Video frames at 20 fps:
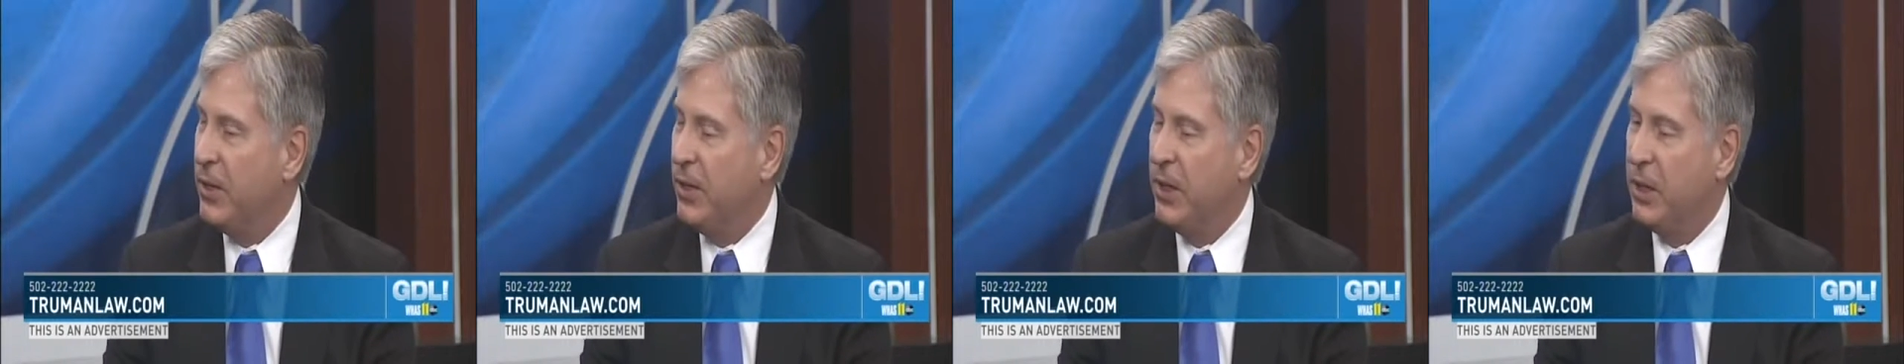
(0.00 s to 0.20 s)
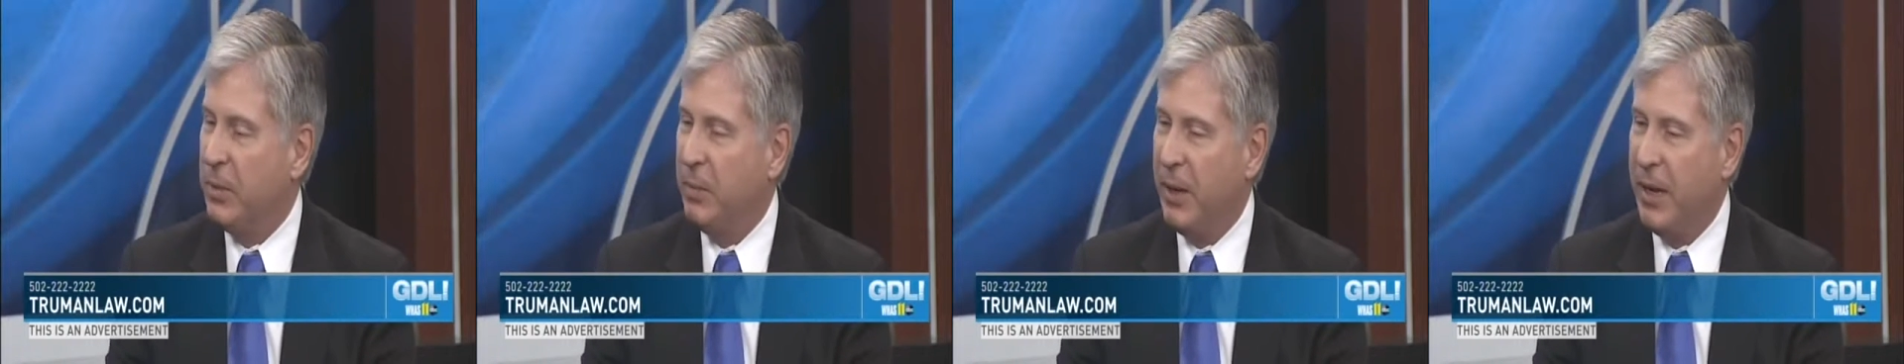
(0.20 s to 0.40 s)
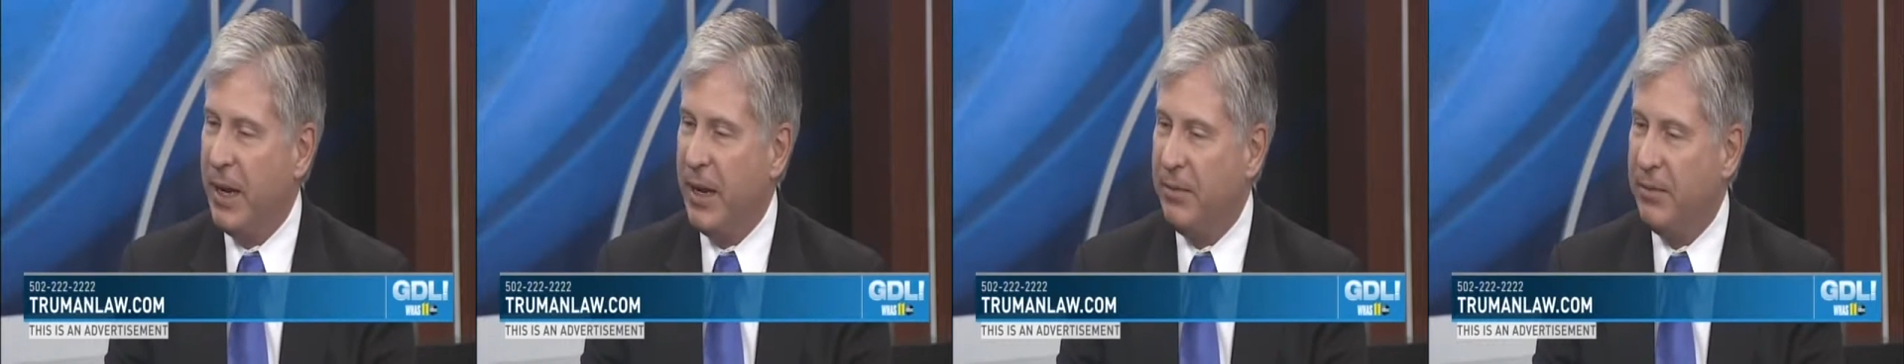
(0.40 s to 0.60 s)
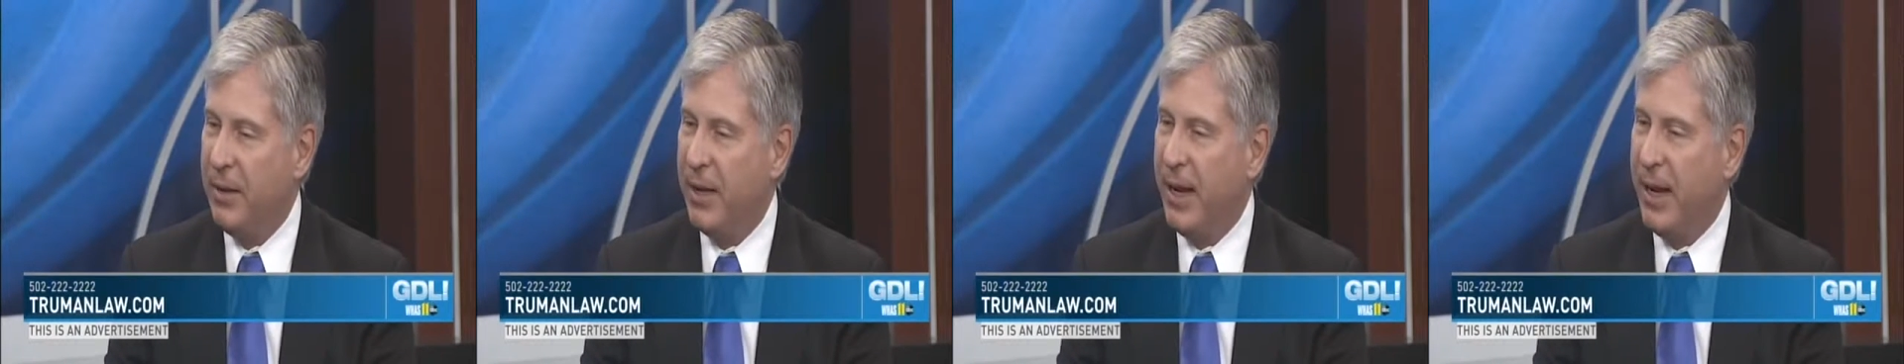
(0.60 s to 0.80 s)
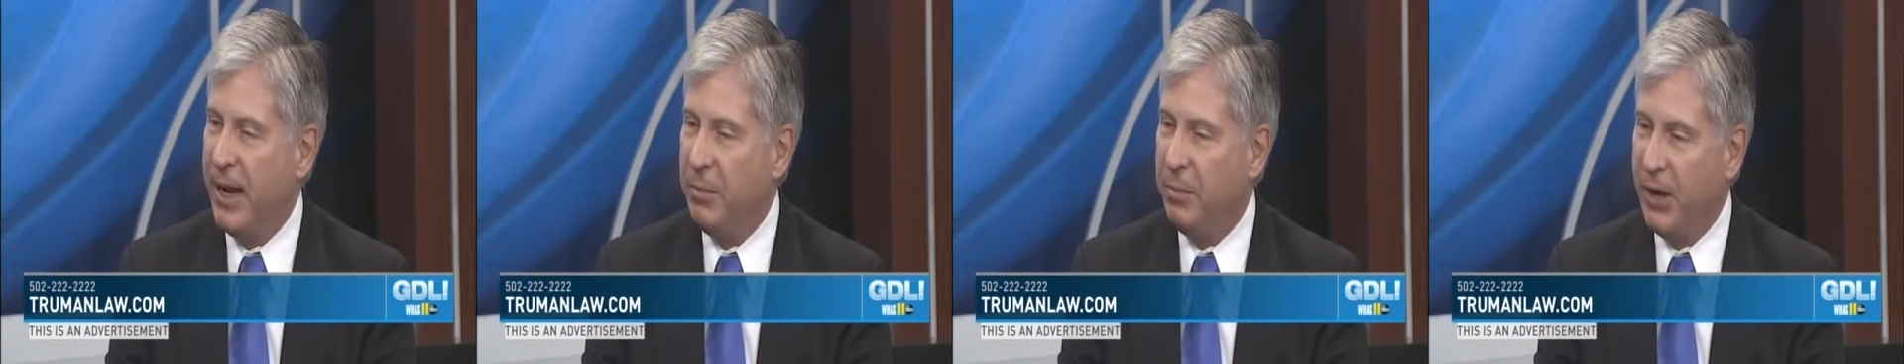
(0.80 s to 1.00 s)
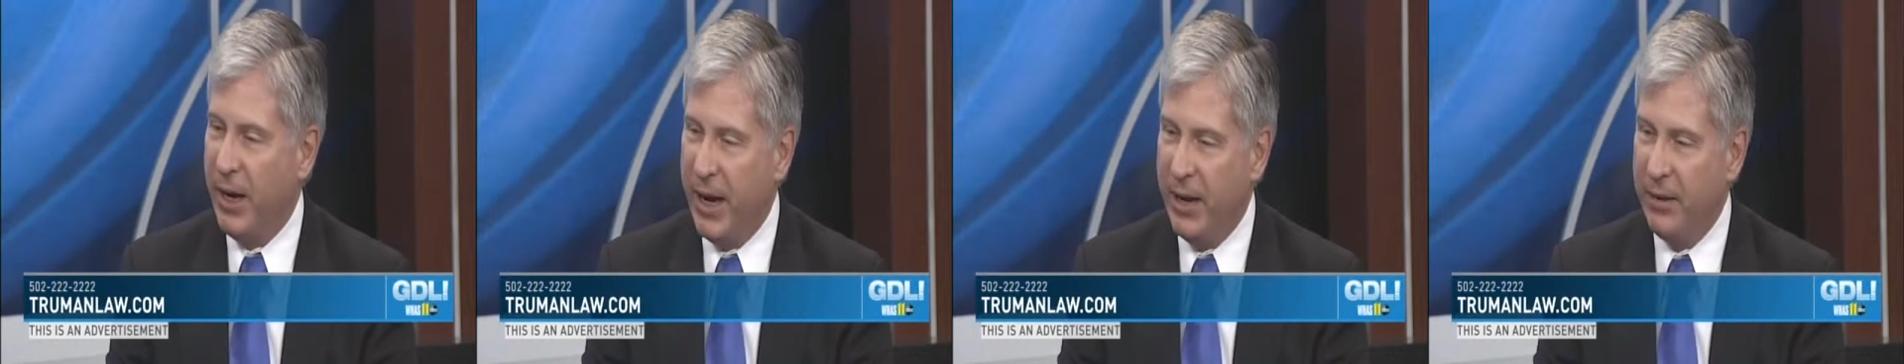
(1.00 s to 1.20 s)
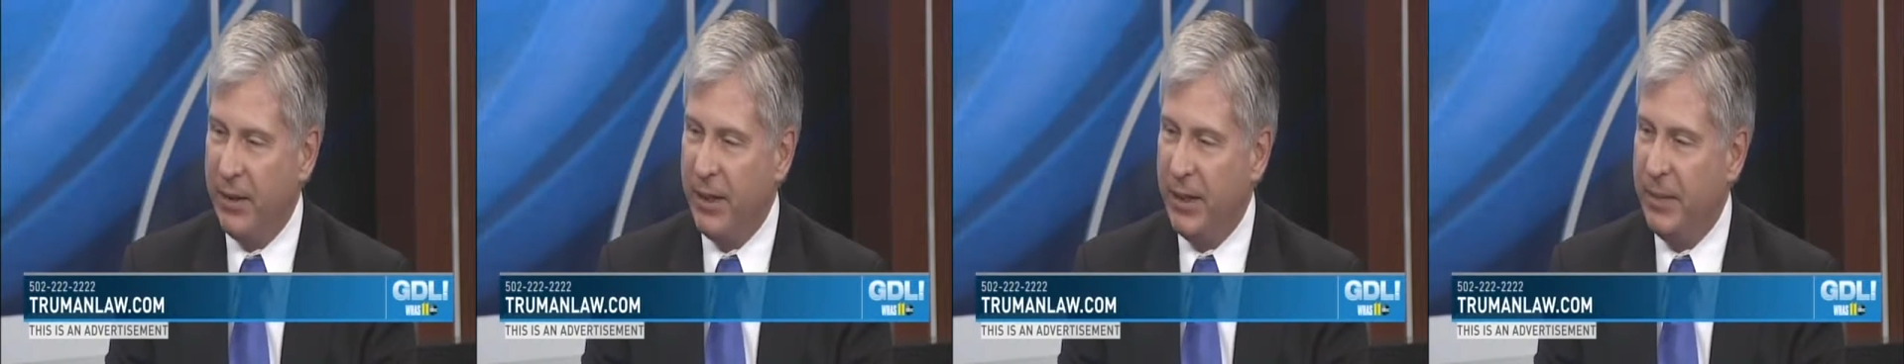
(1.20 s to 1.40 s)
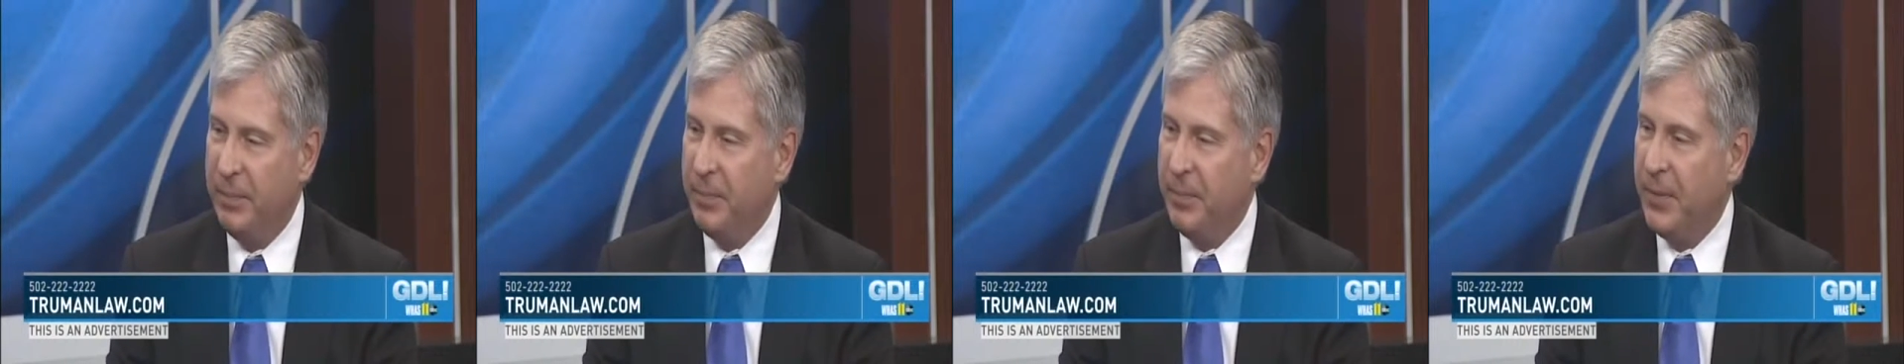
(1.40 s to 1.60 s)
to display a flag
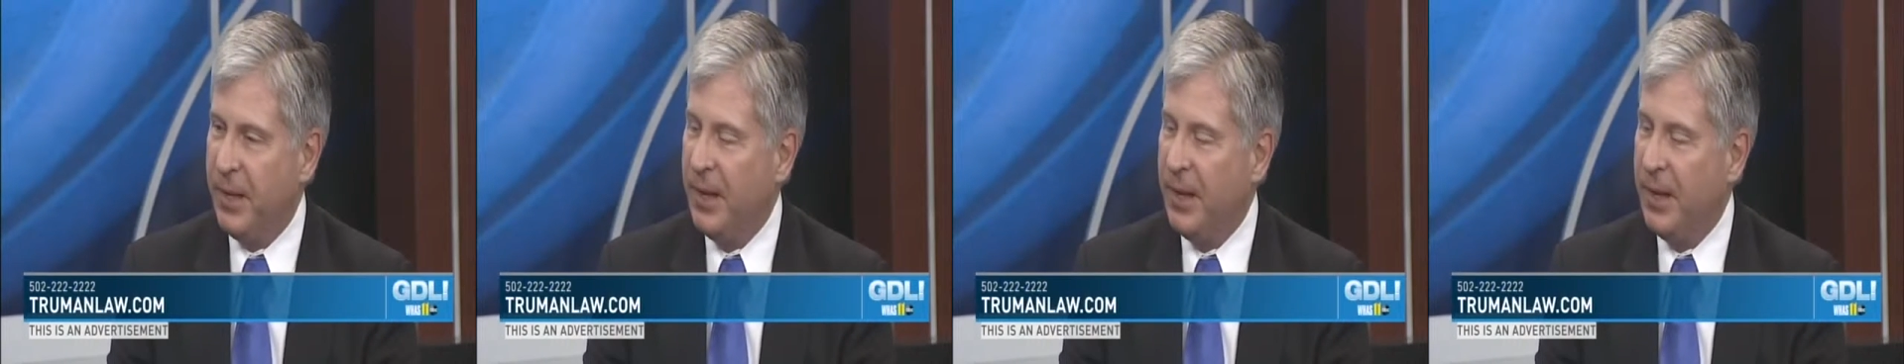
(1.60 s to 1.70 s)
proudly.